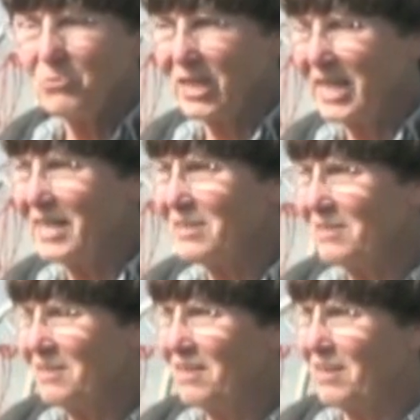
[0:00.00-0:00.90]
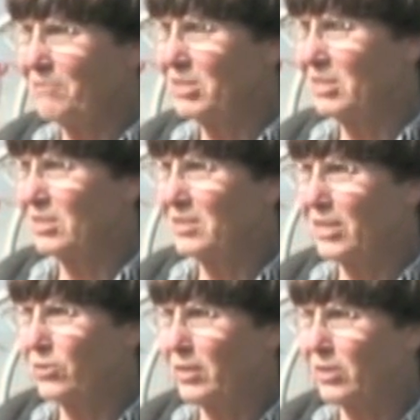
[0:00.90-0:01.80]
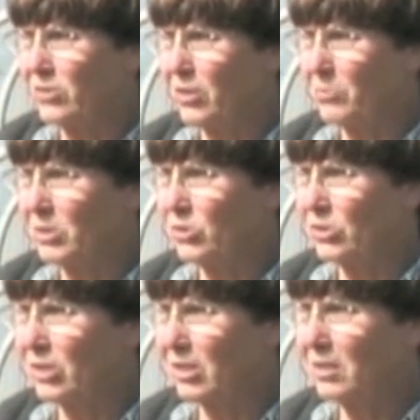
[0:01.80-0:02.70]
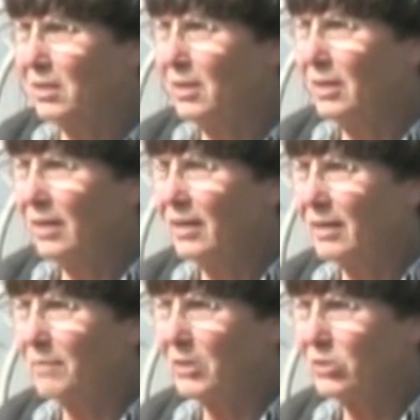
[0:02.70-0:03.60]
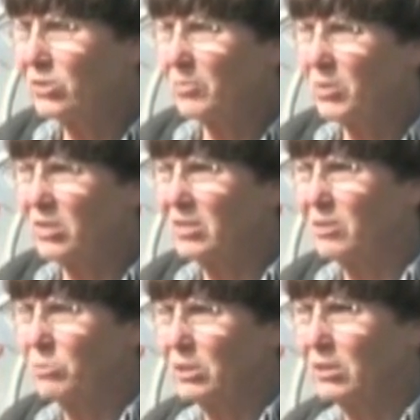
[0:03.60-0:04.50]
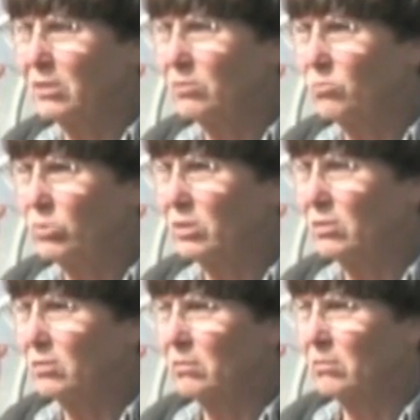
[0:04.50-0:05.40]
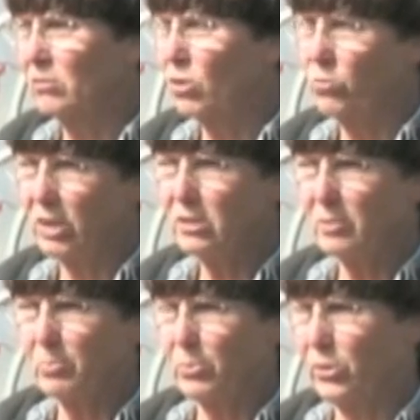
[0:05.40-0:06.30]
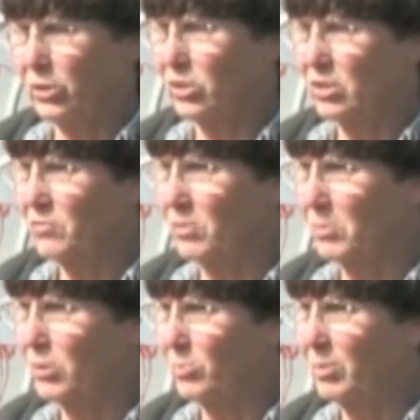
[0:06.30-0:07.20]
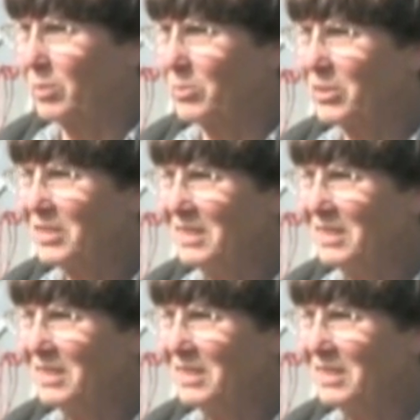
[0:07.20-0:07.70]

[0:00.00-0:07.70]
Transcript: we can harvest and sell things all winter long. There are some things I really don't want to purchase from other people.